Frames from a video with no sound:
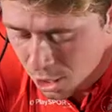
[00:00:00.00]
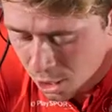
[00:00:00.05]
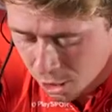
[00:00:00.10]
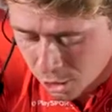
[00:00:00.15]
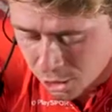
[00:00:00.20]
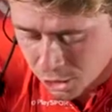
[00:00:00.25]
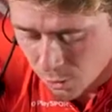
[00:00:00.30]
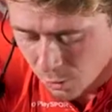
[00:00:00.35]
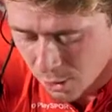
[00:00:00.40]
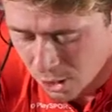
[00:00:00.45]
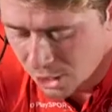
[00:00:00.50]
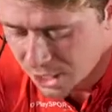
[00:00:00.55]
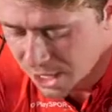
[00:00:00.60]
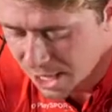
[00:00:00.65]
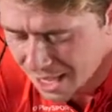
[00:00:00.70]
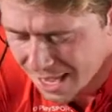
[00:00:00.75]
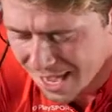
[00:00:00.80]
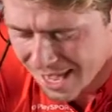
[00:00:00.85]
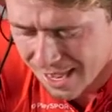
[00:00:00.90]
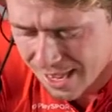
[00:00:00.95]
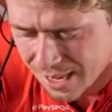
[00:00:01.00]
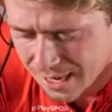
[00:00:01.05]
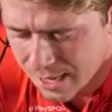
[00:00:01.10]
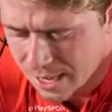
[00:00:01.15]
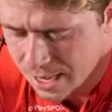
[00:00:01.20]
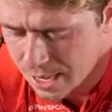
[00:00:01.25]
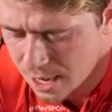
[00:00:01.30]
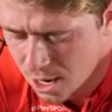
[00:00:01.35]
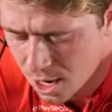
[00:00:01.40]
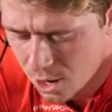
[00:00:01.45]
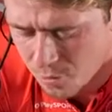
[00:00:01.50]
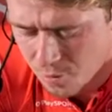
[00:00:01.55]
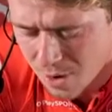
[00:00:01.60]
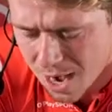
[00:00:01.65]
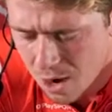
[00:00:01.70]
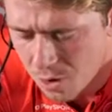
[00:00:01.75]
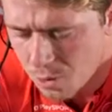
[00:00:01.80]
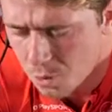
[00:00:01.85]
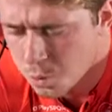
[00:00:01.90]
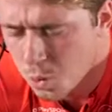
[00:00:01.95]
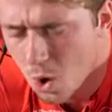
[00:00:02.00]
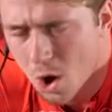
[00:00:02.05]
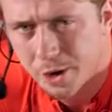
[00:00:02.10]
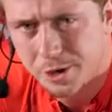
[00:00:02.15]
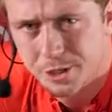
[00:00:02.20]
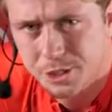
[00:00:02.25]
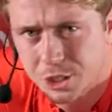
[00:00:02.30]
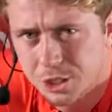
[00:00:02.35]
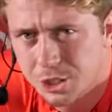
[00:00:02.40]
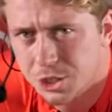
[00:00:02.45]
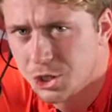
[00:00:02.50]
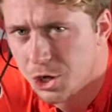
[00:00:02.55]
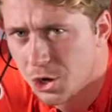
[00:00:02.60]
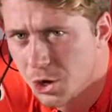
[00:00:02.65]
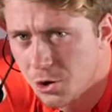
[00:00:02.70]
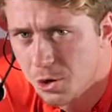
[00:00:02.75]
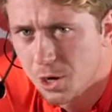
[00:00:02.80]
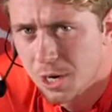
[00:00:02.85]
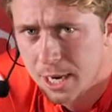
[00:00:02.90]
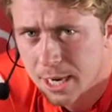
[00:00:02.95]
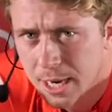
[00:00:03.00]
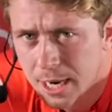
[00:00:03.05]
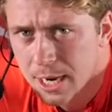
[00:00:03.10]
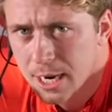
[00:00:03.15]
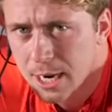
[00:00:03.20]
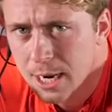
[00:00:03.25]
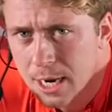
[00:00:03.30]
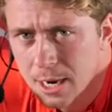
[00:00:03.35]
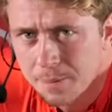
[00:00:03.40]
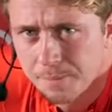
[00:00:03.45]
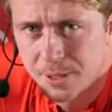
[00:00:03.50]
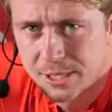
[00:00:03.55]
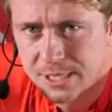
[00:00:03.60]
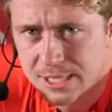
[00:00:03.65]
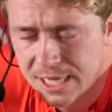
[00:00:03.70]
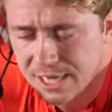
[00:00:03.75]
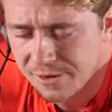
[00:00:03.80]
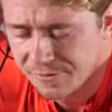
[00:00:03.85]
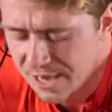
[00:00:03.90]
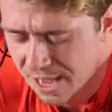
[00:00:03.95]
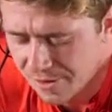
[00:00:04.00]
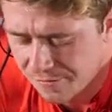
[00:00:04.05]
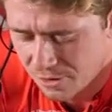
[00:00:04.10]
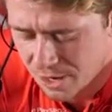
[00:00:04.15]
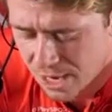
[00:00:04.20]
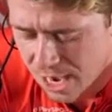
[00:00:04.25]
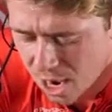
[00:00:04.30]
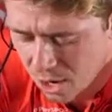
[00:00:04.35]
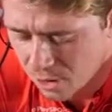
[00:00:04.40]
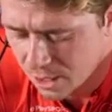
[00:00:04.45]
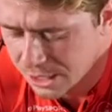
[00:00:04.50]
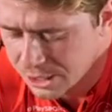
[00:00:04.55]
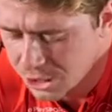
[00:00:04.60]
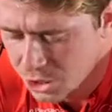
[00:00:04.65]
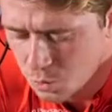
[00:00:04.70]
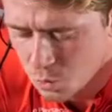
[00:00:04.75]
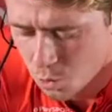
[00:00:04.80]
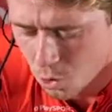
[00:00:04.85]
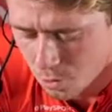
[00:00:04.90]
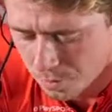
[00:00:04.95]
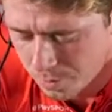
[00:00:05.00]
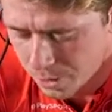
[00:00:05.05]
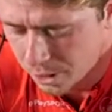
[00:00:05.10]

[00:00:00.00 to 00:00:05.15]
So we're looking at around 1 to 2 perceived effort now as you warm